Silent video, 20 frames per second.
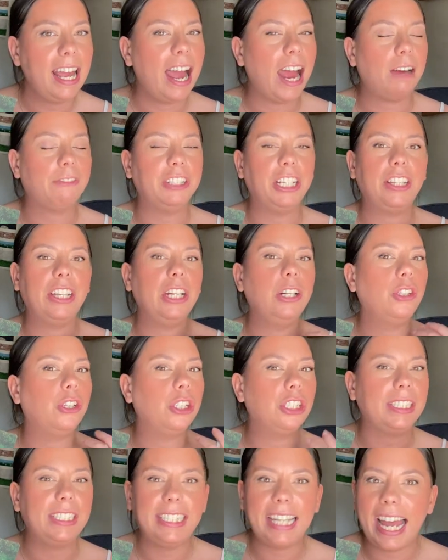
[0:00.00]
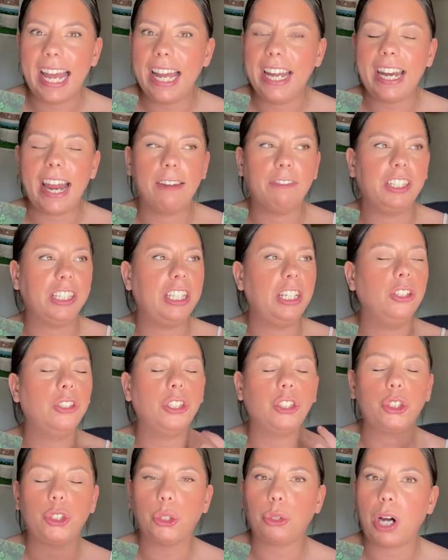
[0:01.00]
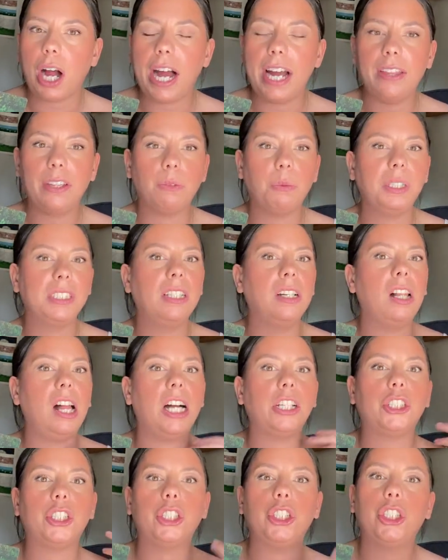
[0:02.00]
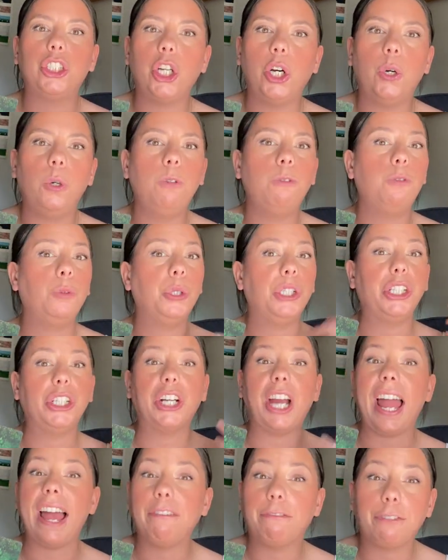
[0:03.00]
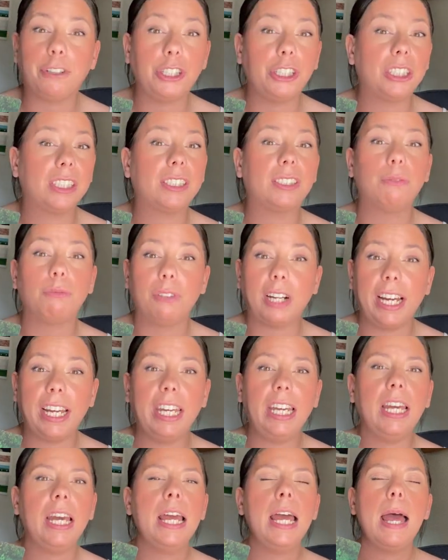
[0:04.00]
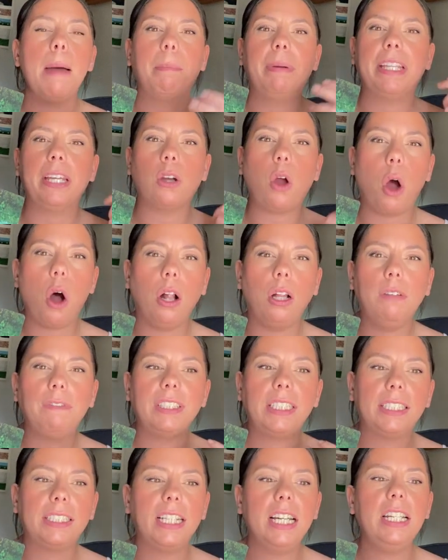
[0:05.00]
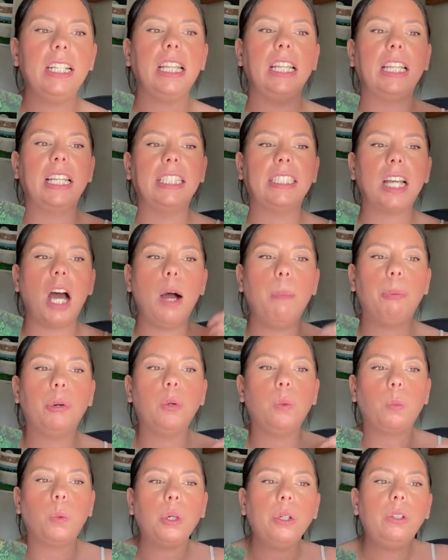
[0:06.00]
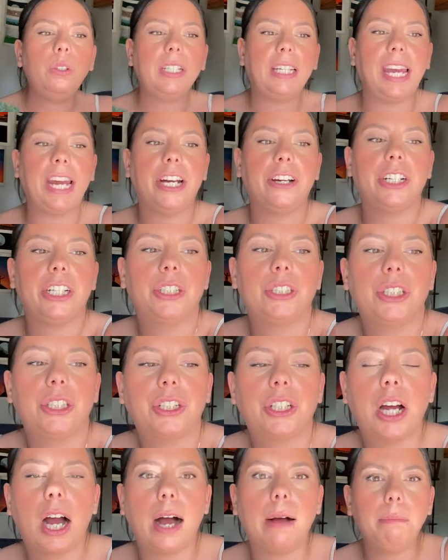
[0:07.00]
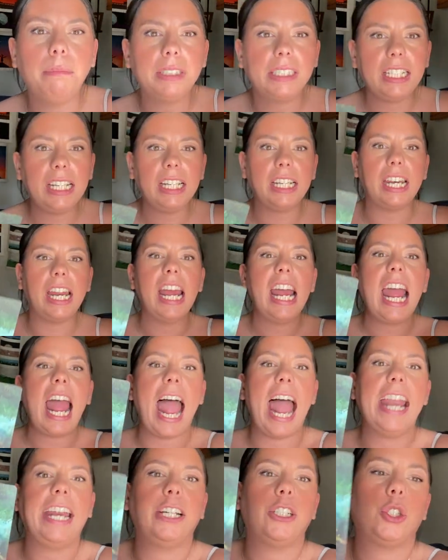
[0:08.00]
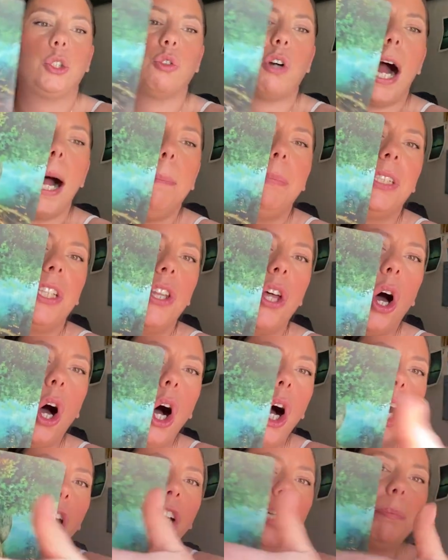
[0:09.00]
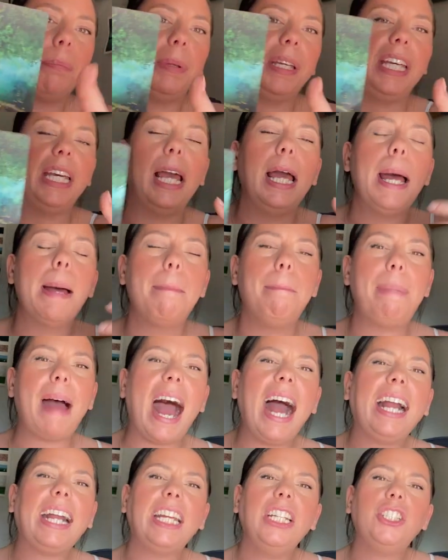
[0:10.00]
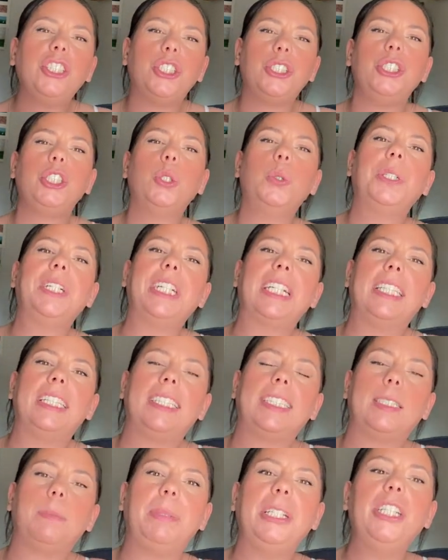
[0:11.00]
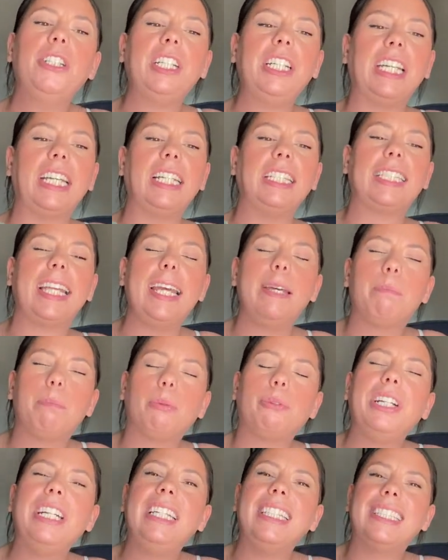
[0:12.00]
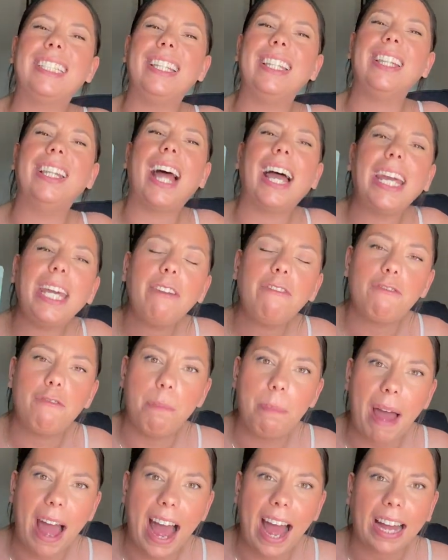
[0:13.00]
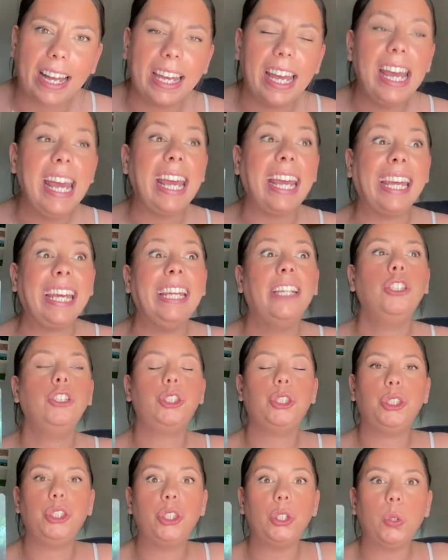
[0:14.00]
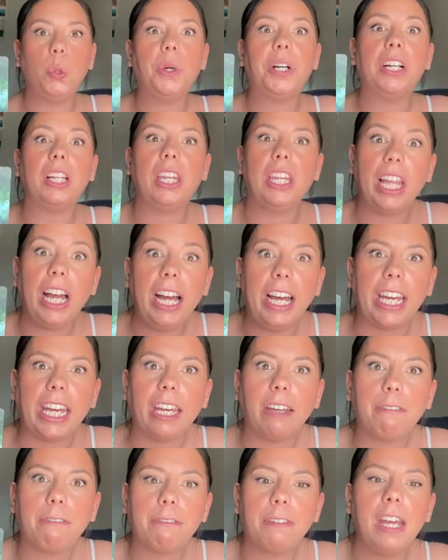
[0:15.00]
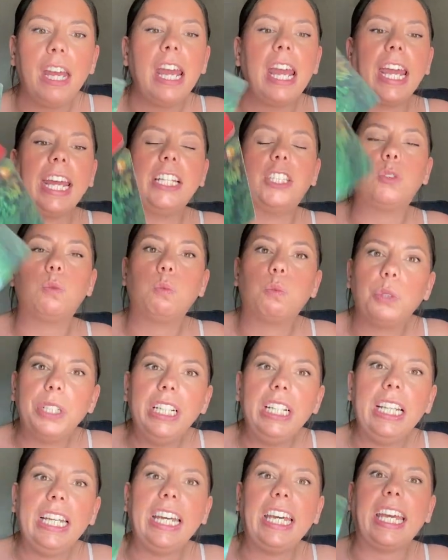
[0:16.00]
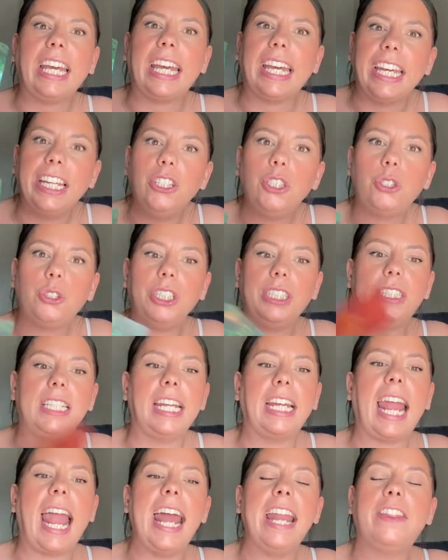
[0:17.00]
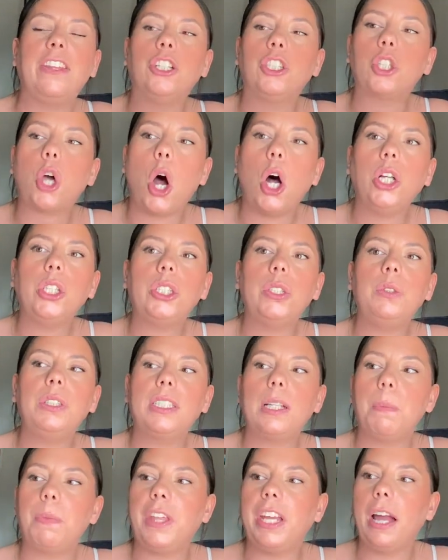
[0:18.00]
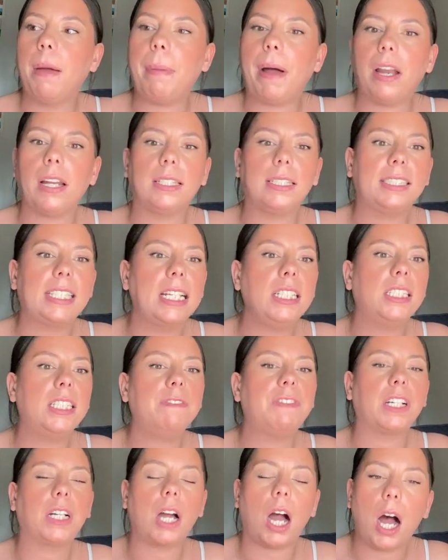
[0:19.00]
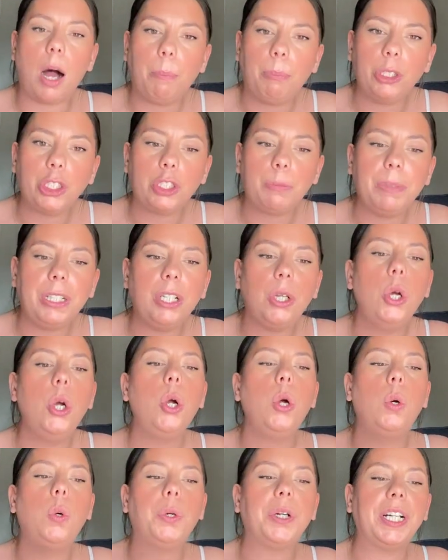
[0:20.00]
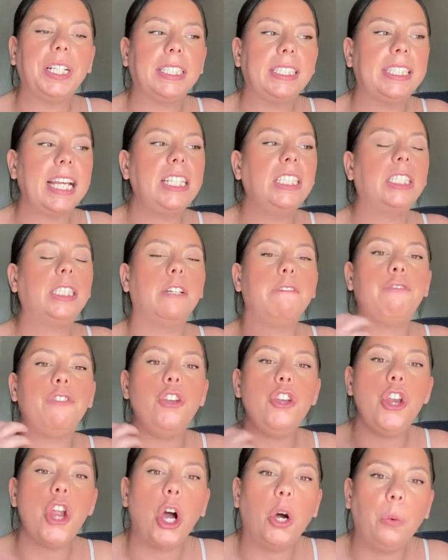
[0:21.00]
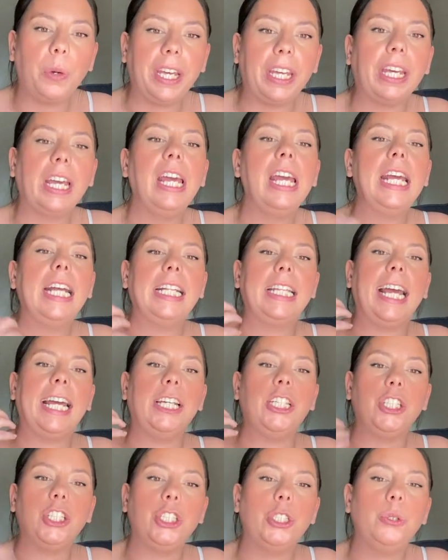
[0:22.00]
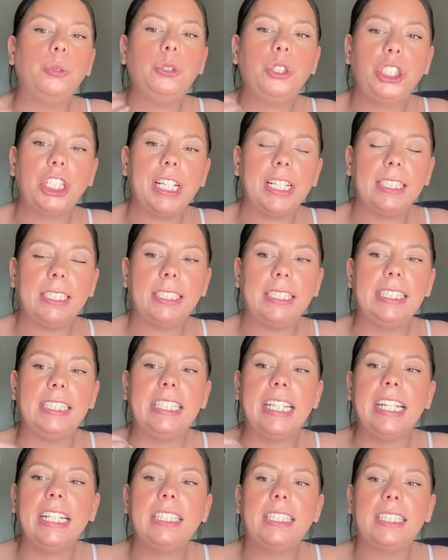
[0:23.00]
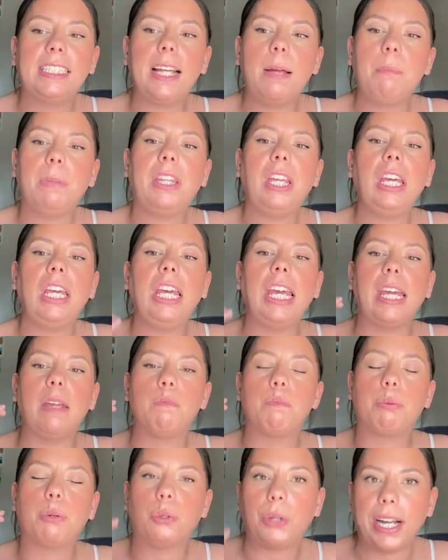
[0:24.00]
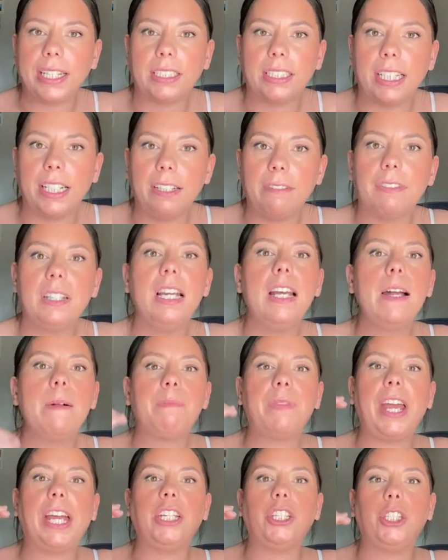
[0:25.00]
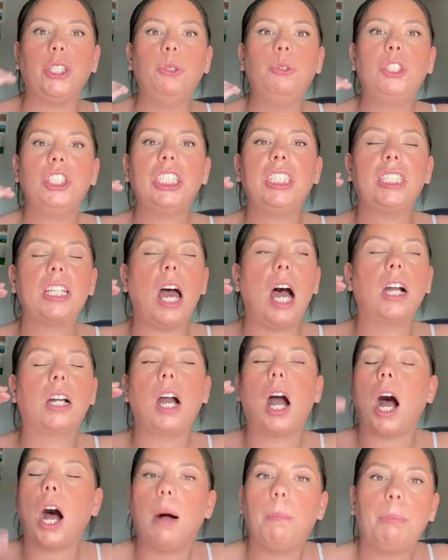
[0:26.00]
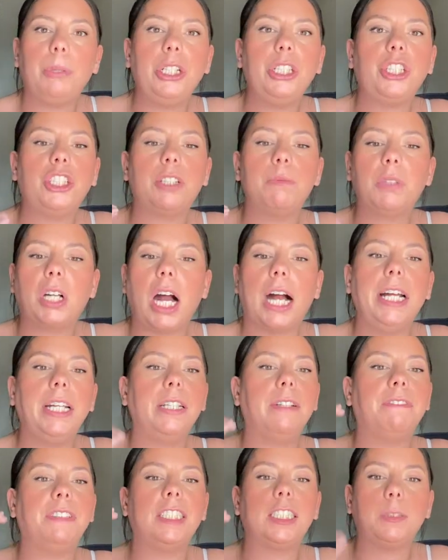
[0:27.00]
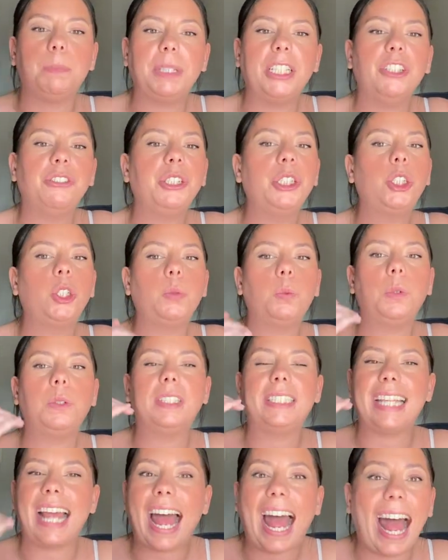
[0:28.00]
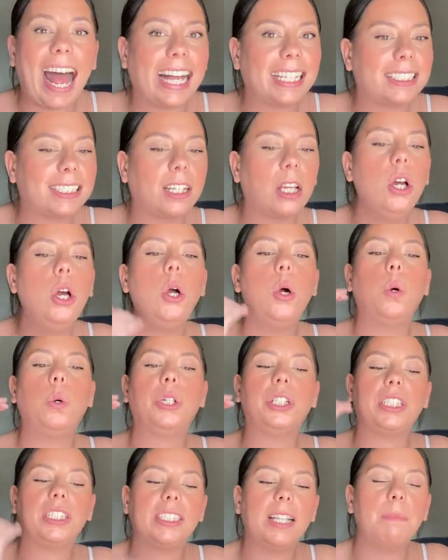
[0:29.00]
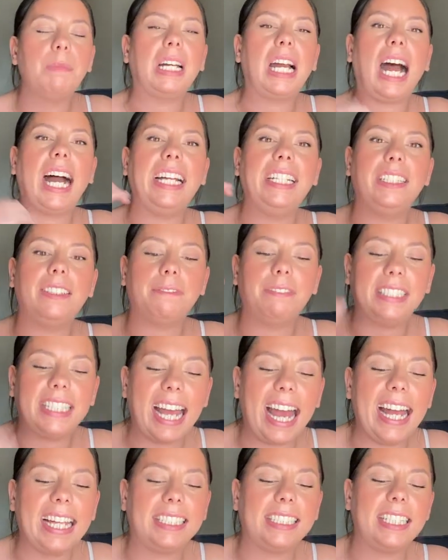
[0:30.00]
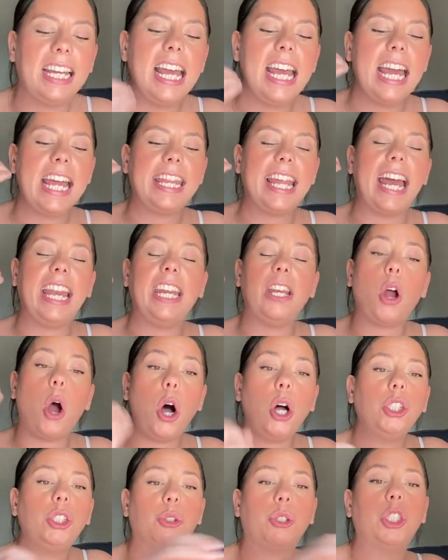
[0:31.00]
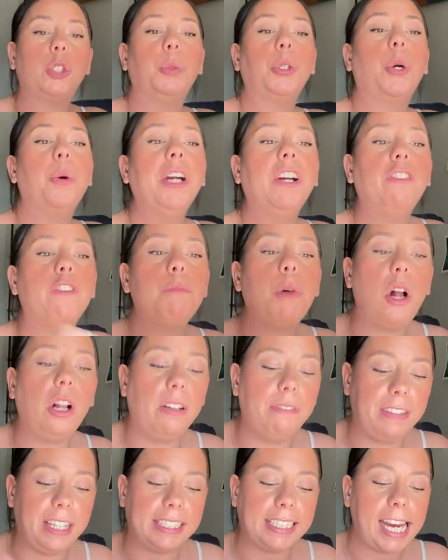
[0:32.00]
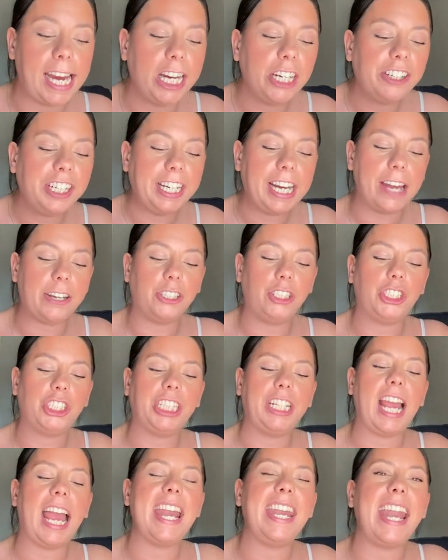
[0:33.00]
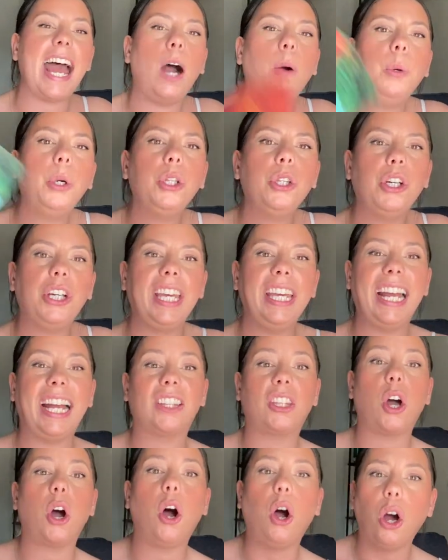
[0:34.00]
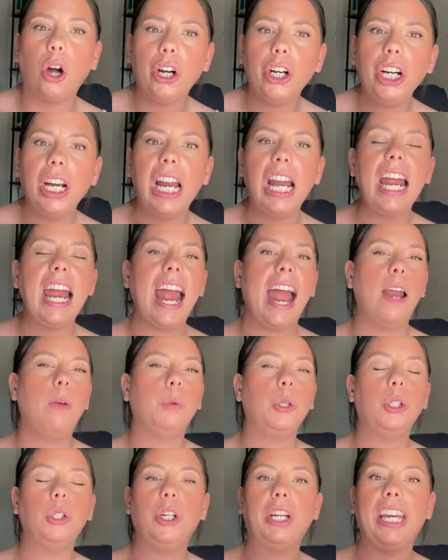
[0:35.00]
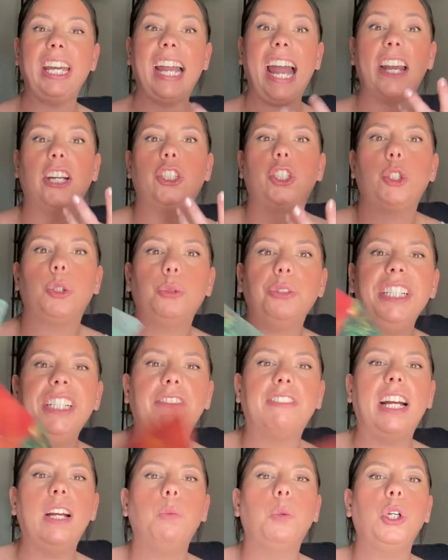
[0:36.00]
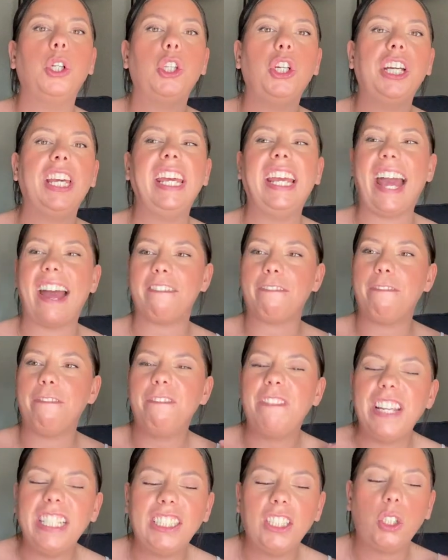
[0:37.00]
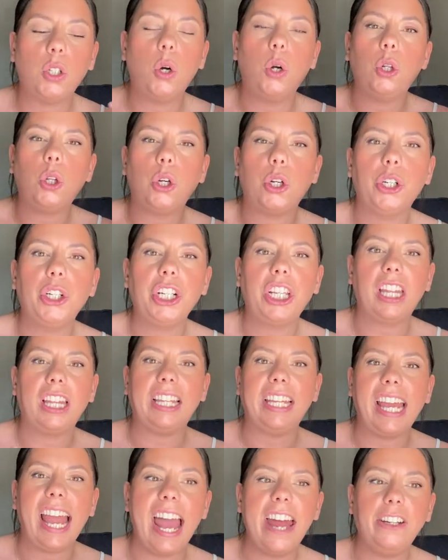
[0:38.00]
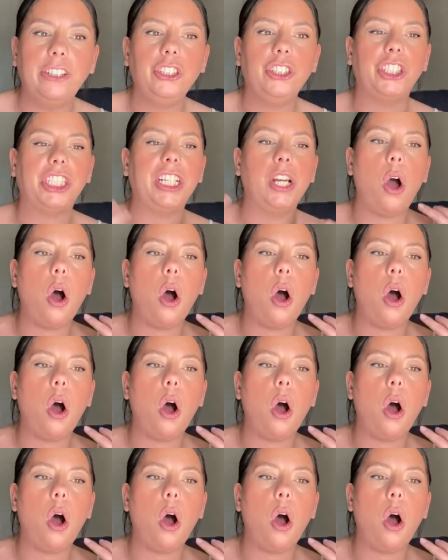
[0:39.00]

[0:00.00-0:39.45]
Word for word: Everything looked dead, everything looked dry, there wasn't a lot to show for your efforts, right? But then all of a sudden, this upper world character comes in and it drops the heartbeat back into your experience. It brings life back into your life. It's really interesting. And there's also something about a sense of accomplishment or a sense of knowing that you just did something impressive, that you just accomplished some kind of spiritual task or some kind of test. That it also, because we're going from all of this airy energy and now we're looking at the heart and we're looking at a tree, right? We're looking at physical earthly energy.